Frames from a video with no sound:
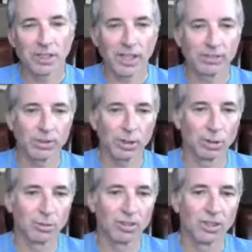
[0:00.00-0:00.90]
life
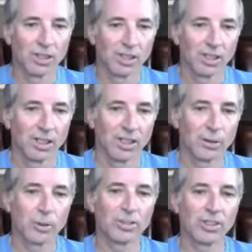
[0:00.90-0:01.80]
terms,
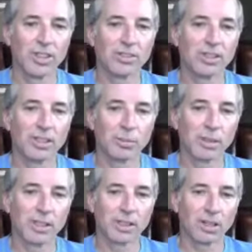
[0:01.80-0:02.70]
it was easy to
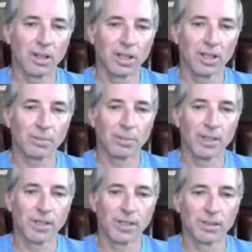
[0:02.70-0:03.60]
be caught up
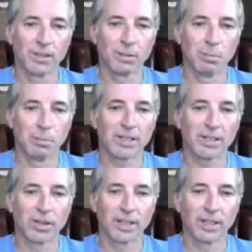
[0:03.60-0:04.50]
in the
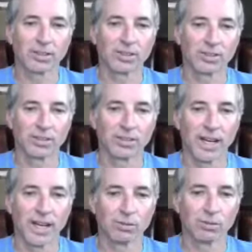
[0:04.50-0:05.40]
metrics
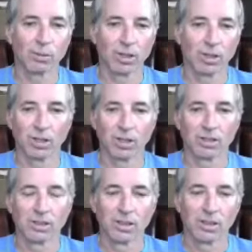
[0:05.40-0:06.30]
that
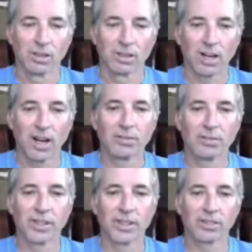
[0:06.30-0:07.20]
were
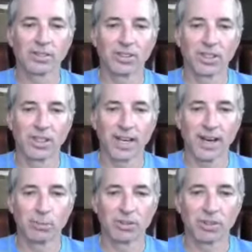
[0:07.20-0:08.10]
obvious in the
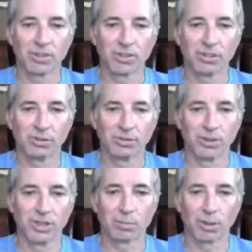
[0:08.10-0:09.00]
absence of
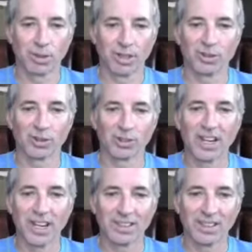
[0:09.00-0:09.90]
deeper
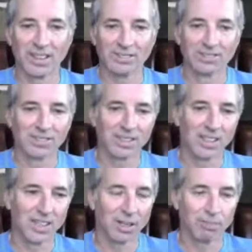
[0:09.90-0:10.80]
understanding.
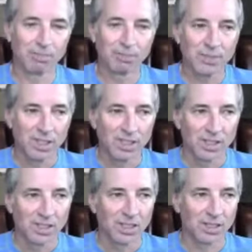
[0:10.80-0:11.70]

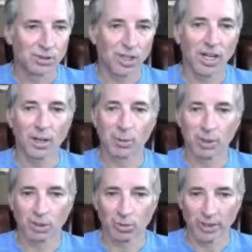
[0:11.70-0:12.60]
A job,
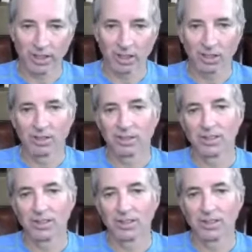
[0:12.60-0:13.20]
a career,